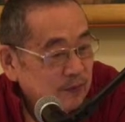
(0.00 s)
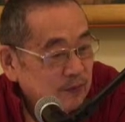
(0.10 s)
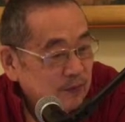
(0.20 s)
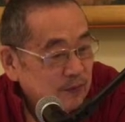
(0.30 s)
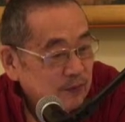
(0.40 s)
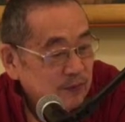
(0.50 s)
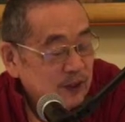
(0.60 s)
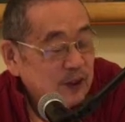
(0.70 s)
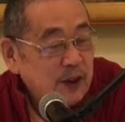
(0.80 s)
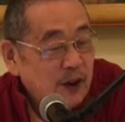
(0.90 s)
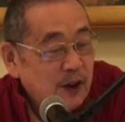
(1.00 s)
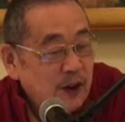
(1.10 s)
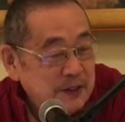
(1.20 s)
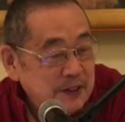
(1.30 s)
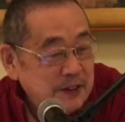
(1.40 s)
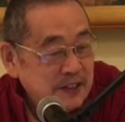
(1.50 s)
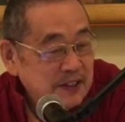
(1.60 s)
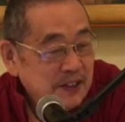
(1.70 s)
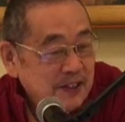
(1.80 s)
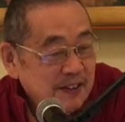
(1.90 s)
So the opposite is,
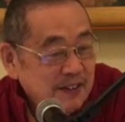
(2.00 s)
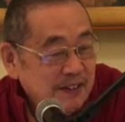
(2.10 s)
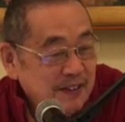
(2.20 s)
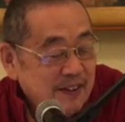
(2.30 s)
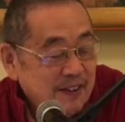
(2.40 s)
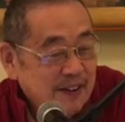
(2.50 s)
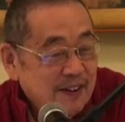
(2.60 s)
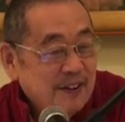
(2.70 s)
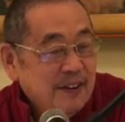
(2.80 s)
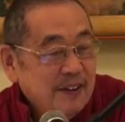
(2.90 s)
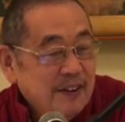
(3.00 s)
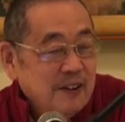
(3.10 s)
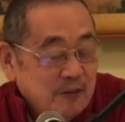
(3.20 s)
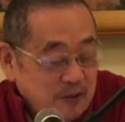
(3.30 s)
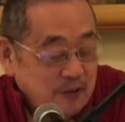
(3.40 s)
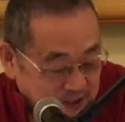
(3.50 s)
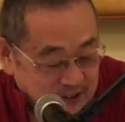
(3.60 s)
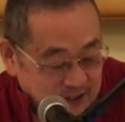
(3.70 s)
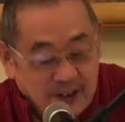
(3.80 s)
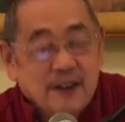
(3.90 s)
of course,
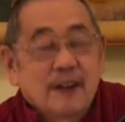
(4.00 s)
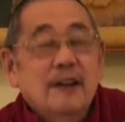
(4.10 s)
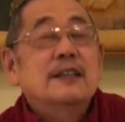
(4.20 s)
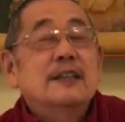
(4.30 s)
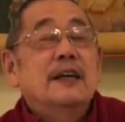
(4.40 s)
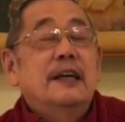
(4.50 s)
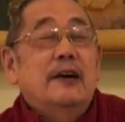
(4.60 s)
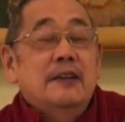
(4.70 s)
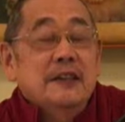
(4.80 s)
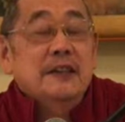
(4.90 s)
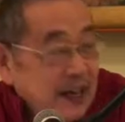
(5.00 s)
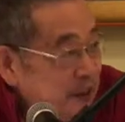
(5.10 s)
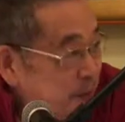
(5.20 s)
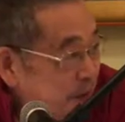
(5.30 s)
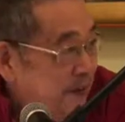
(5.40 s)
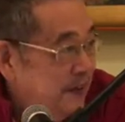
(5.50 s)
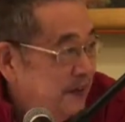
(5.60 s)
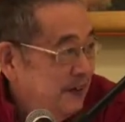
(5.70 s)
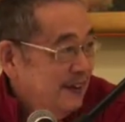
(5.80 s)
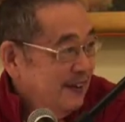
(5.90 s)
let's cut out the attachment,
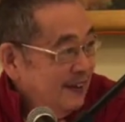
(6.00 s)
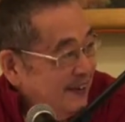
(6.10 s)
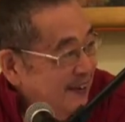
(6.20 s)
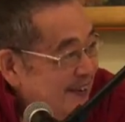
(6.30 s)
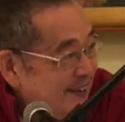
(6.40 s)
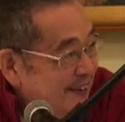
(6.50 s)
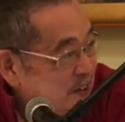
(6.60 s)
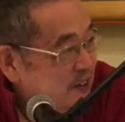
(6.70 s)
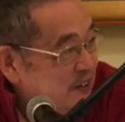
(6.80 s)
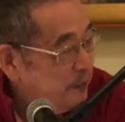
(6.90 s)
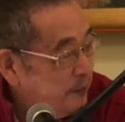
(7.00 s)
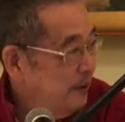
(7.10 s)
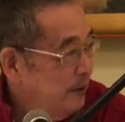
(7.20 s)
and we solve the problem.